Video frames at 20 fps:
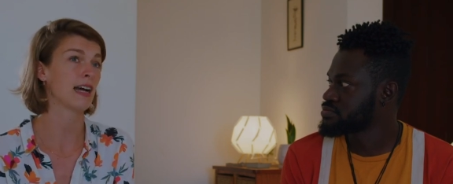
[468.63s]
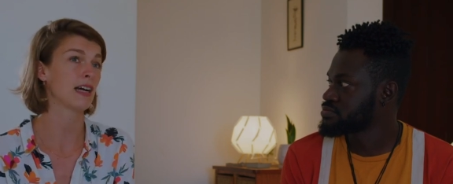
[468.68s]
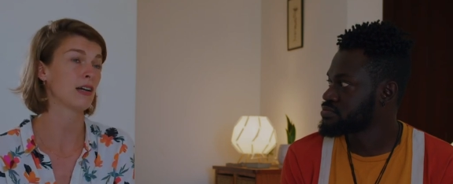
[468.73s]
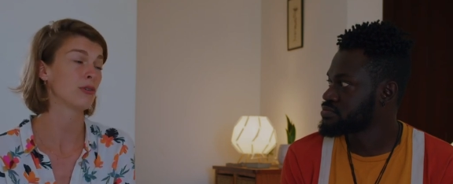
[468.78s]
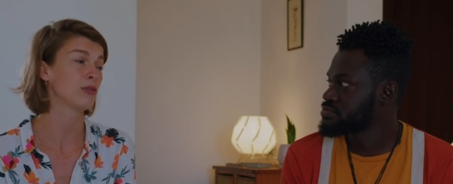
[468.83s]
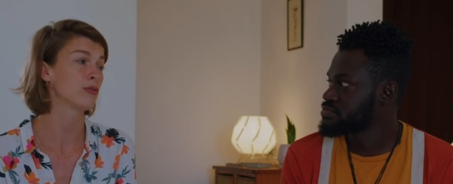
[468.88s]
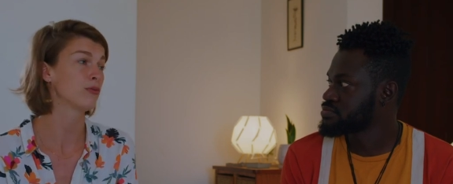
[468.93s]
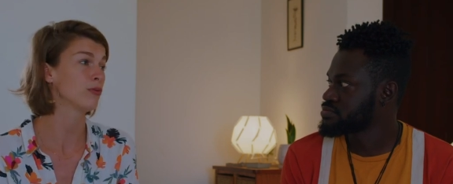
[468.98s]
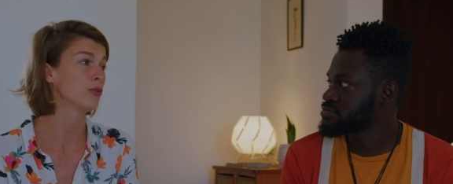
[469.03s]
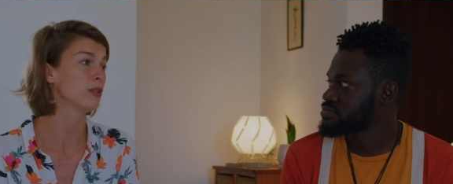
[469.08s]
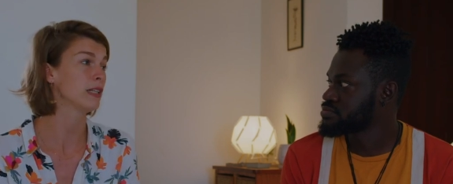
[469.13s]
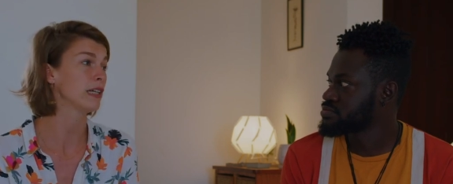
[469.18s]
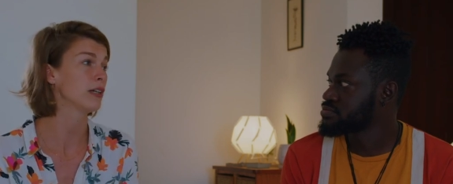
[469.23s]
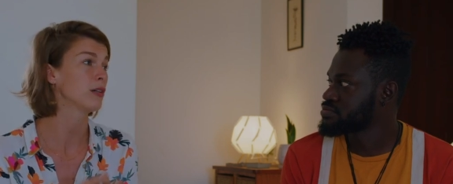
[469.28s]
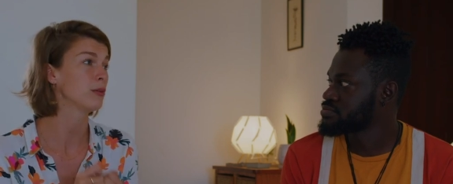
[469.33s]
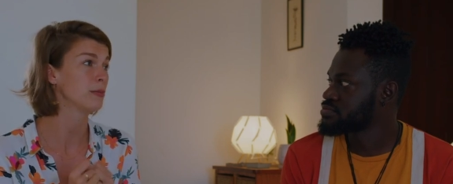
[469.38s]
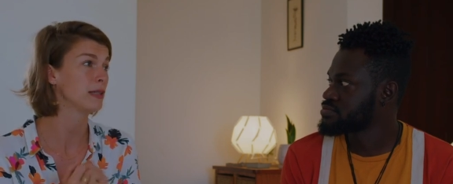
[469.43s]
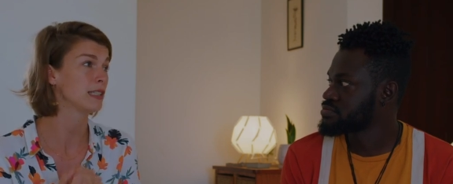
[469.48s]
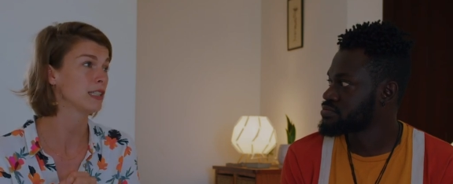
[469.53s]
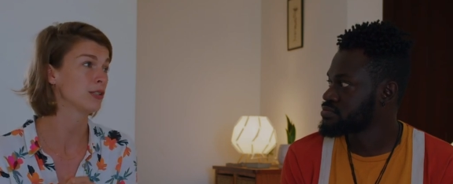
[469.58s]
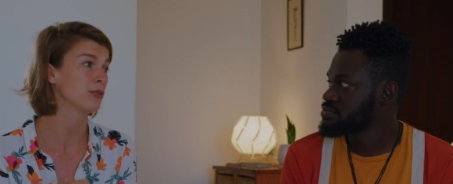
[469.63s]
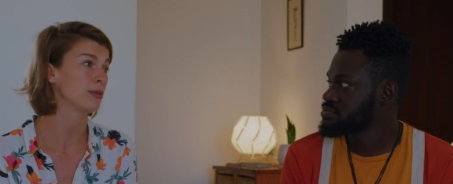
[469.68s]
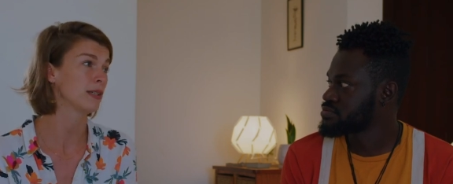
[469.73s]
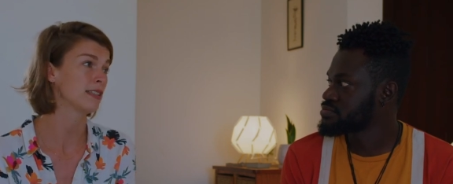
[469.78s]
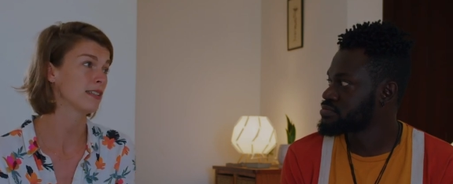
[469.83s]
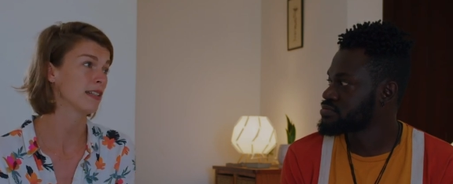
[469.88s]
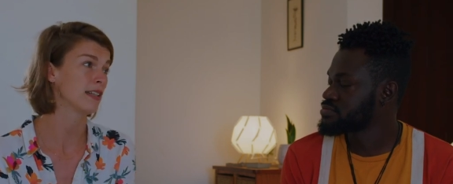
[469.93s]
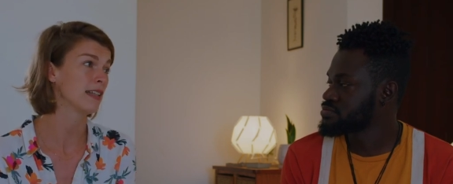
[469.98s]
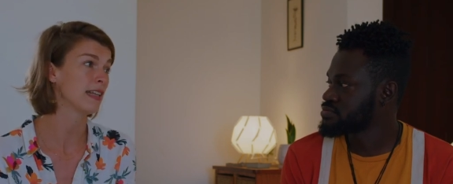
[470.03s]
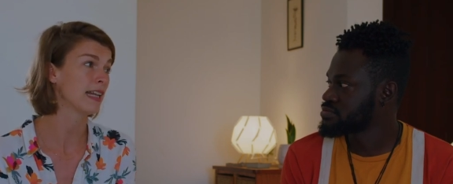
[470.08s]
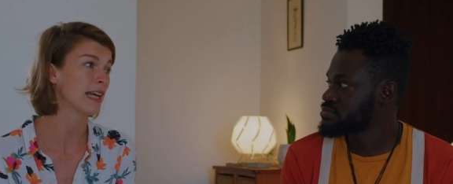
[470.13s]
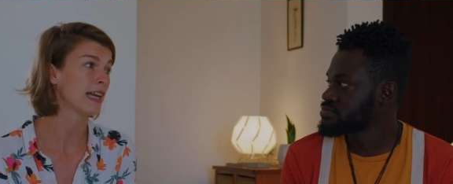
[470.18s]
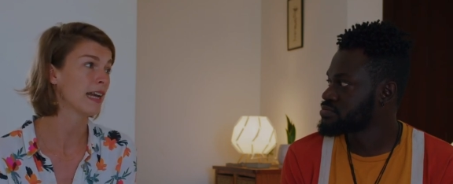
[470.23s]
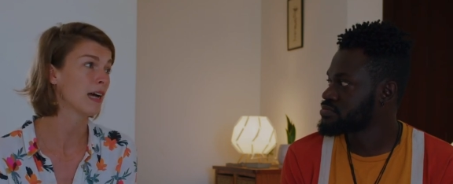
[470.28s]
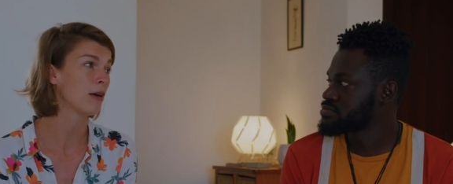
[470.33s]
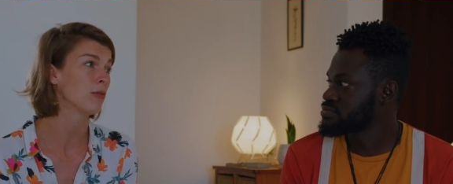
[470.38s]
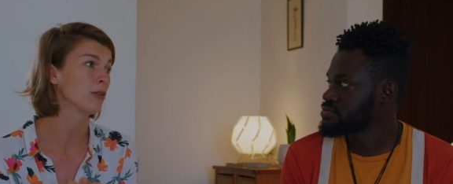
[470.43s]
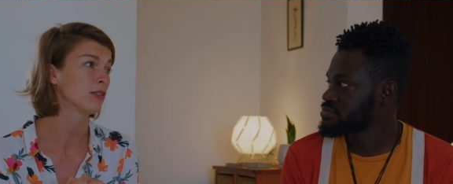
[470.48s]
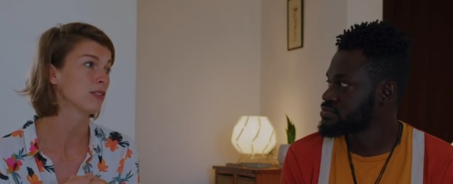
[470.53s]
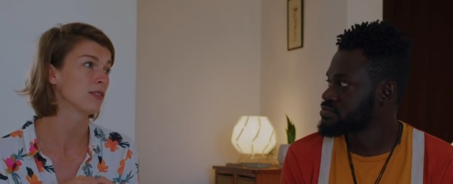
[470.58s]
Speaker 1: I could fully commit to it and then
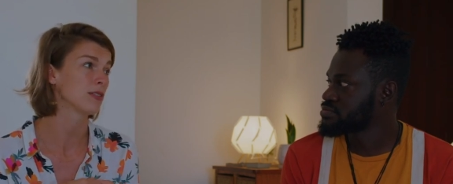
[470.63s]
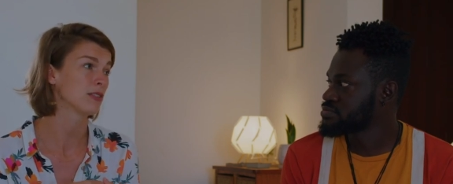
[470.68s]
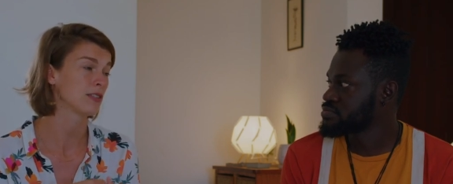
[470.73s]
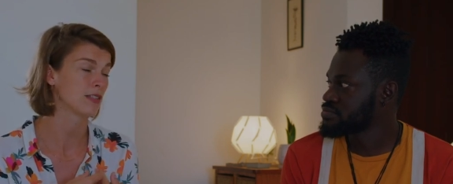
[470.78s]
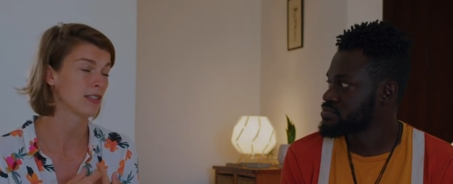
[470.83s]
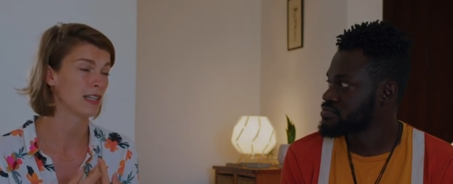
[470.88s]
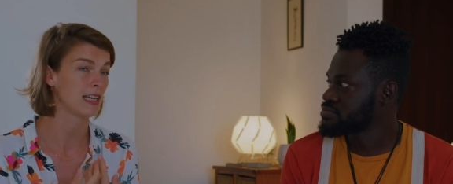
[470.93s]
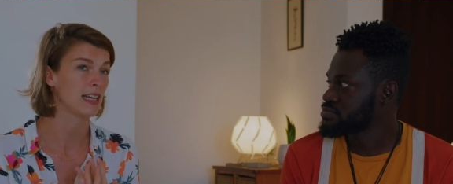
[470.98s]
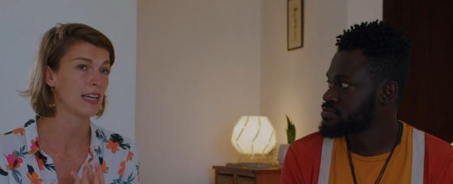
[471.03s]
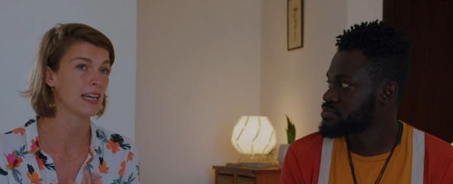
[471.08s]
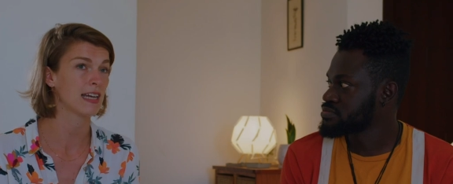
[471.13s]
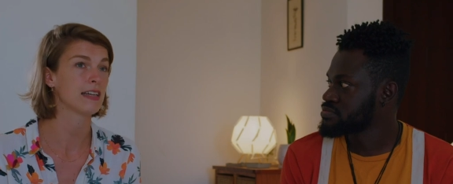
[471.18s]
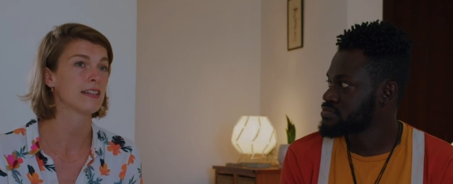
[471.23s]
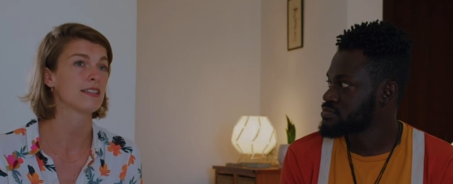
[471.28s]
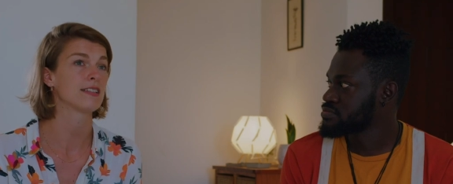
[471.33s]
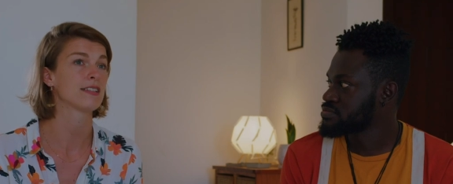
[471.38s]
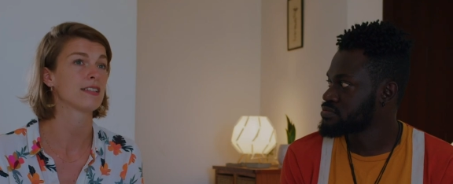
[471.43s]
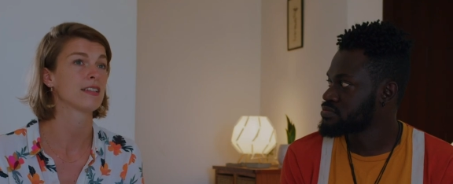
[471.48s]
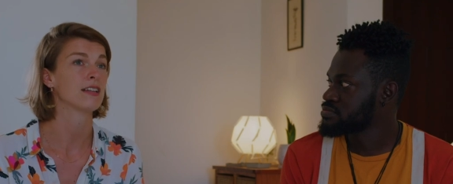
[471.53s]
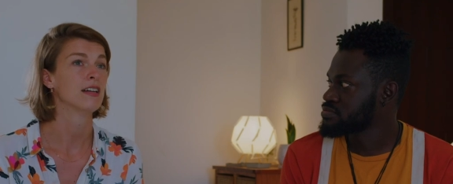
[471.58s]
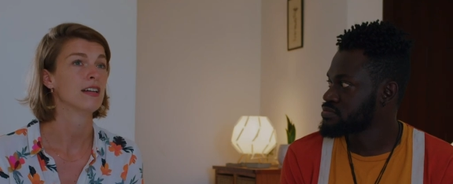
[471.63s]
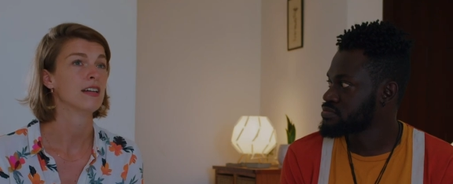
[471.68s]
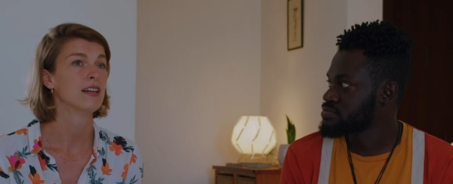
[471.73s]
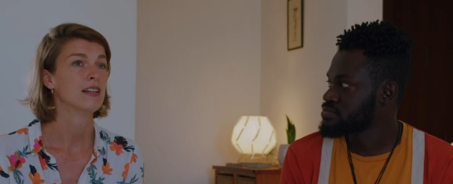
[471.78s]
I wanted to say yes.